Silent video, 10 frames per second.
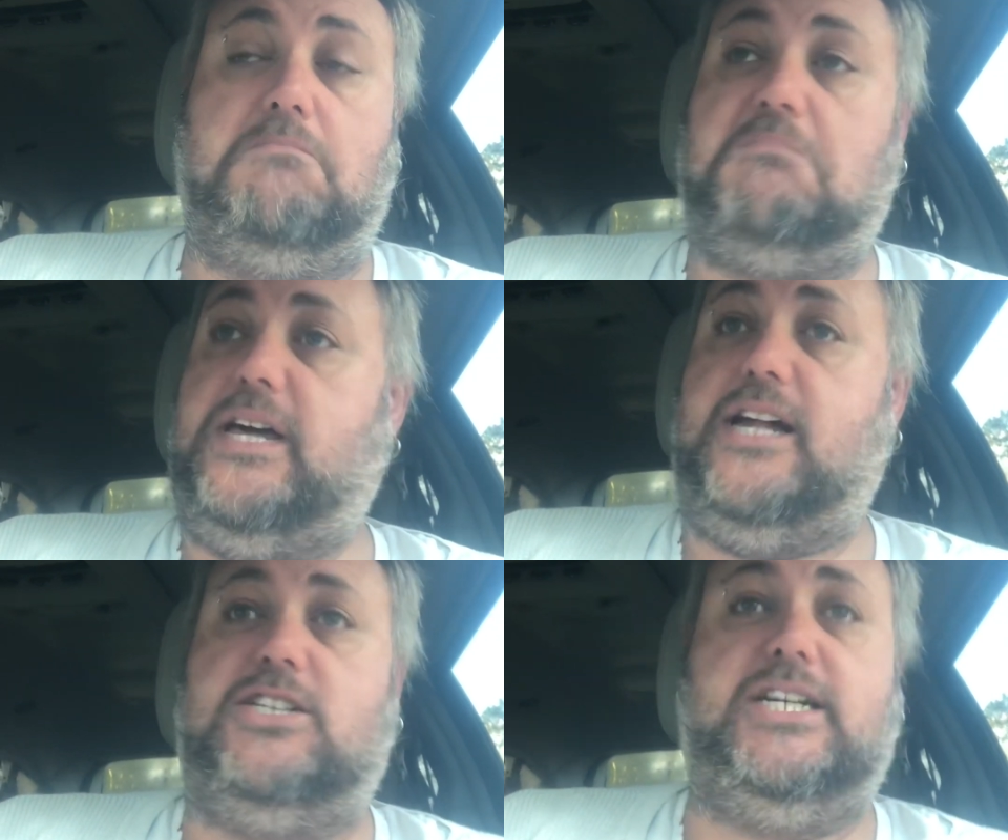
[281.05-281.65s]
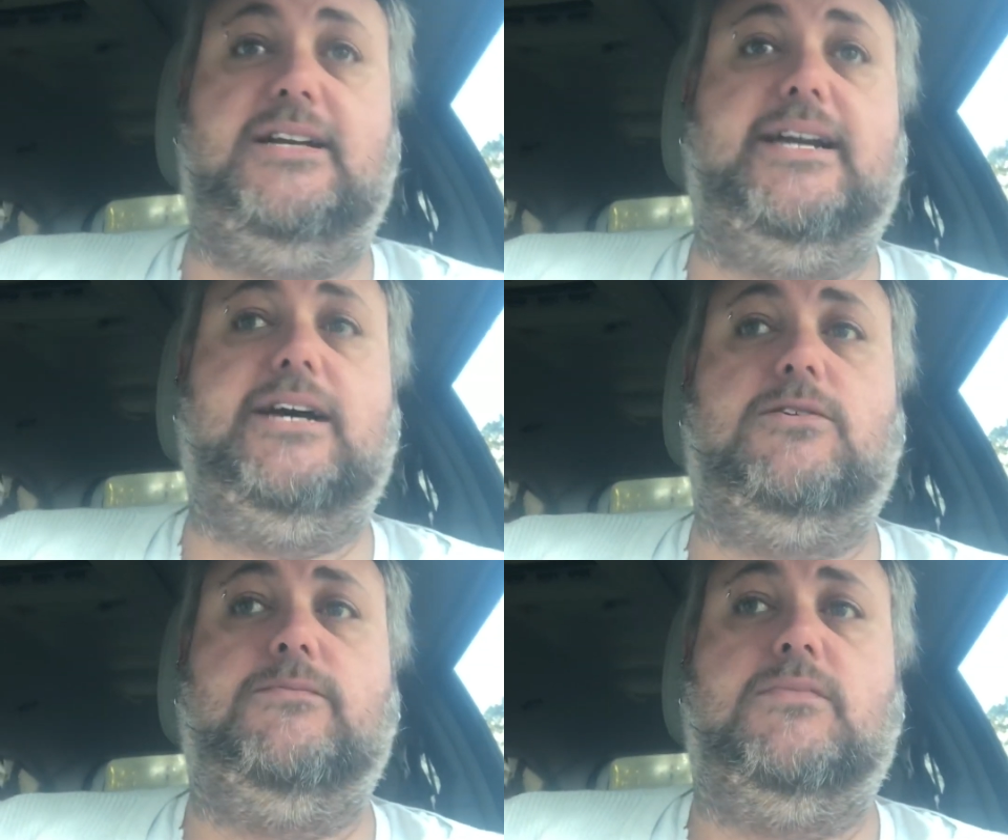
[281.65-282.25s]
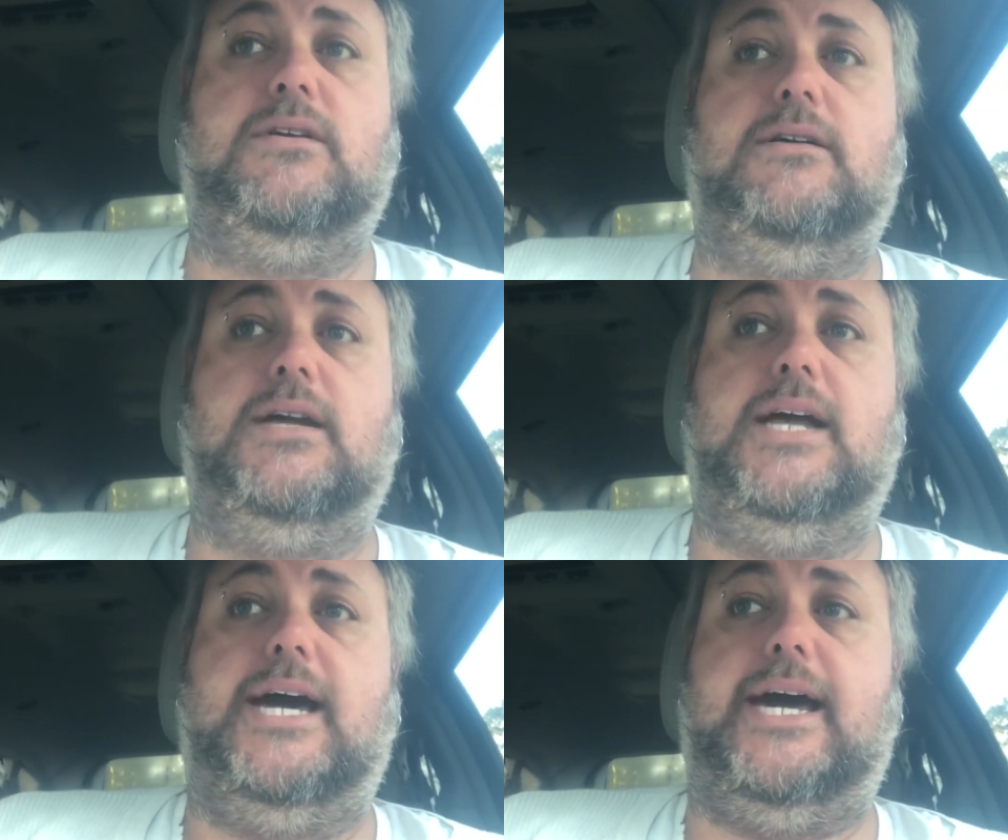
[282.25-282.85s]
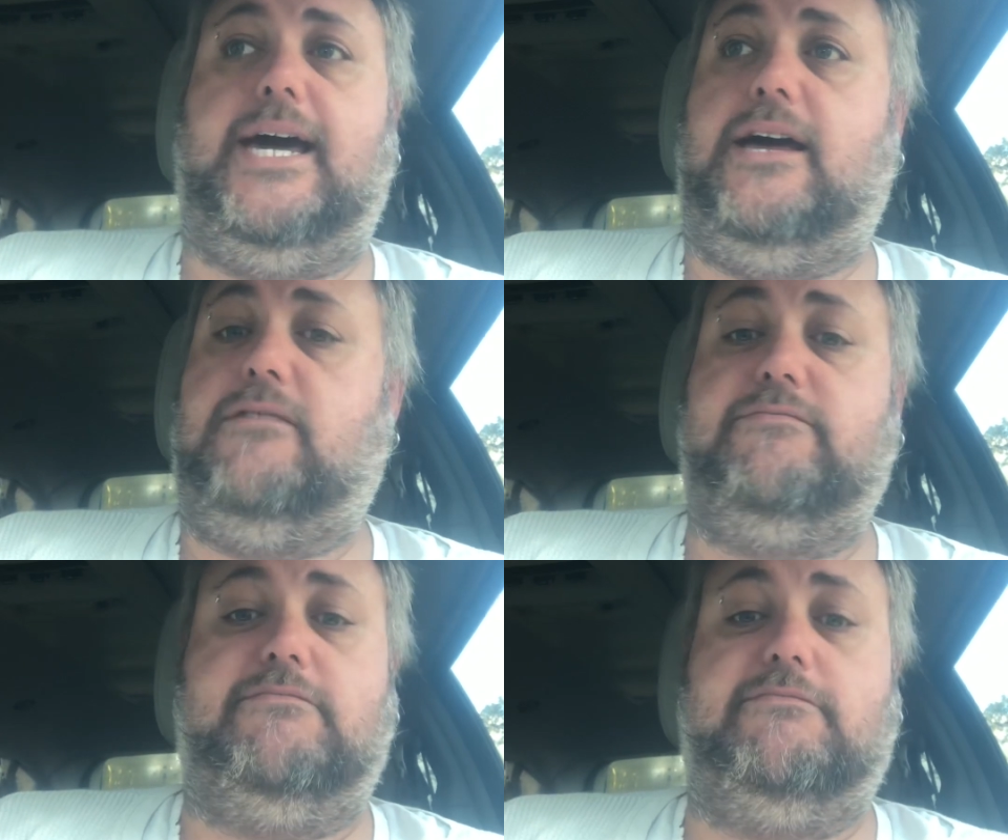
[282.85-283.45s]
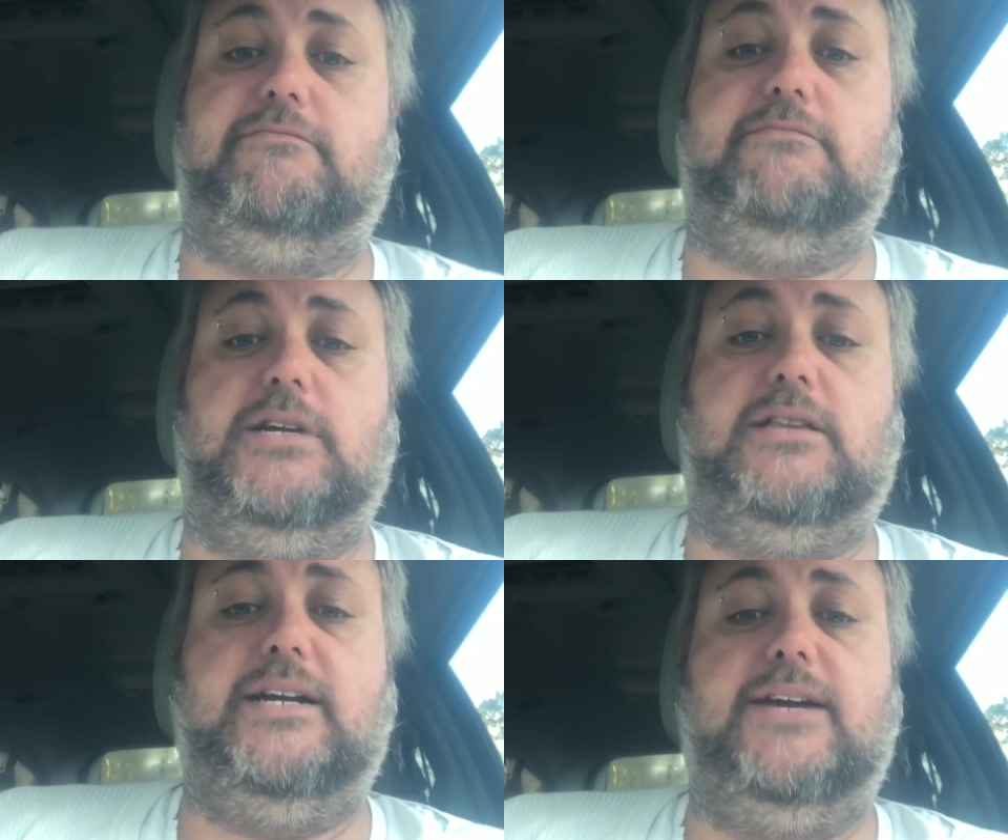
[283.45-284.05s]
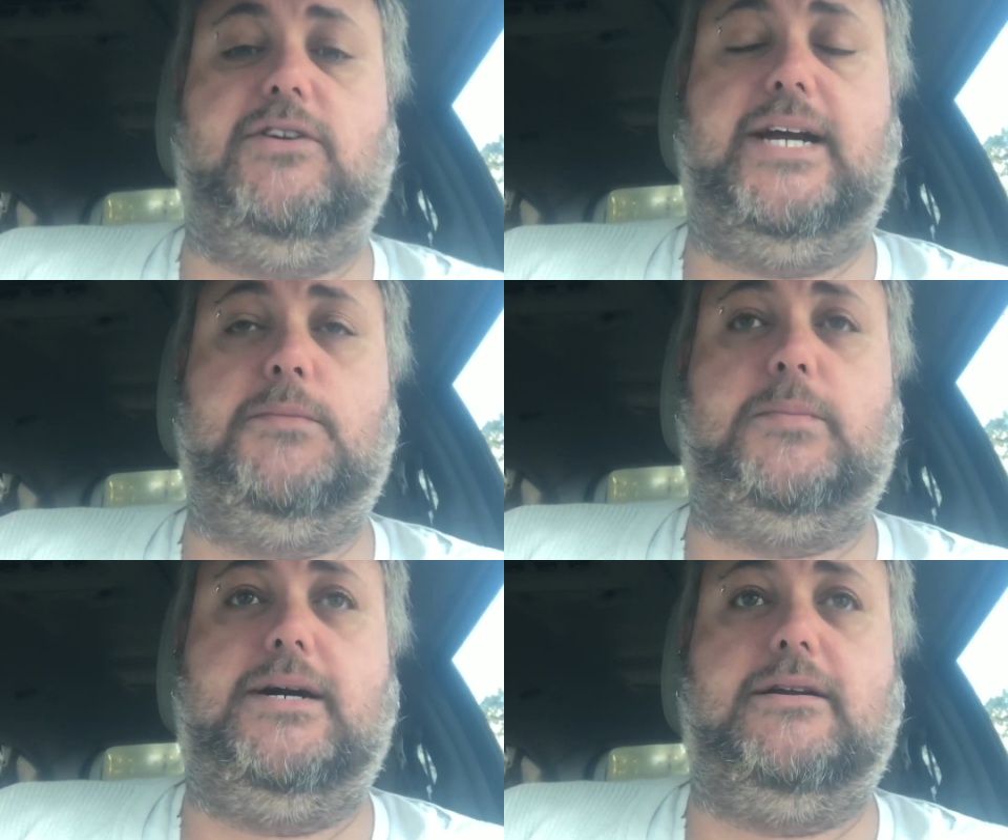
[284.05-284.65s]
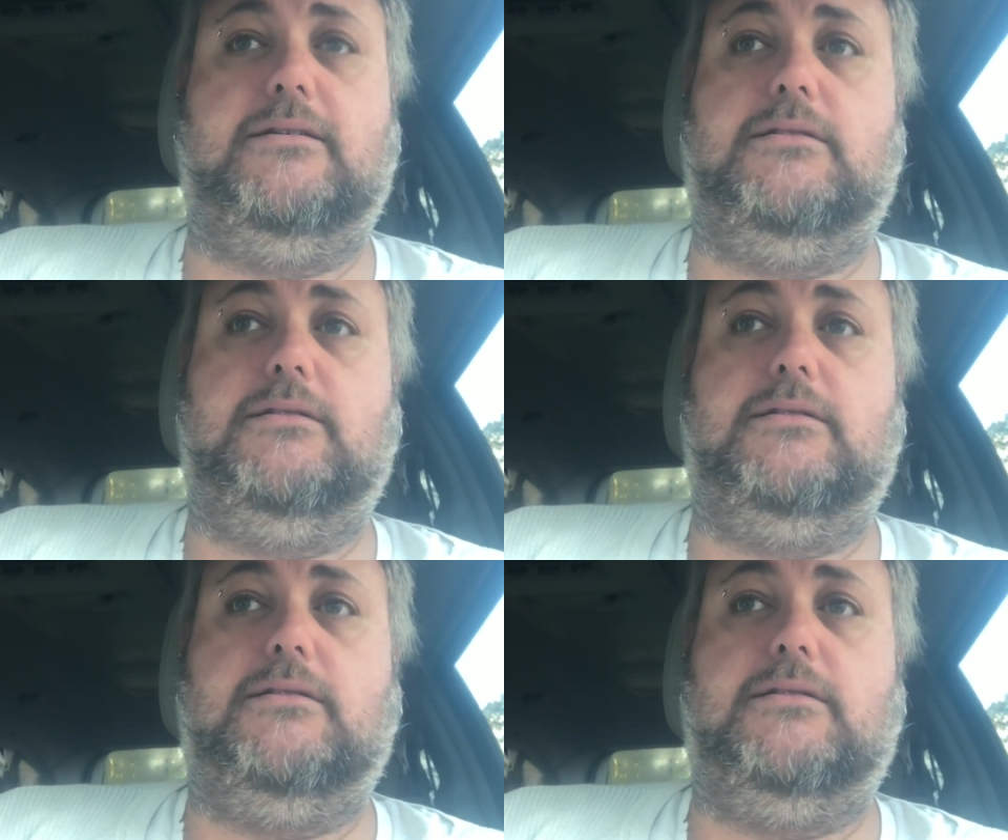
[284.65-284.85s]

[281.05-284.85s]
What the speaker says: And she let them. And nothing ever came about it.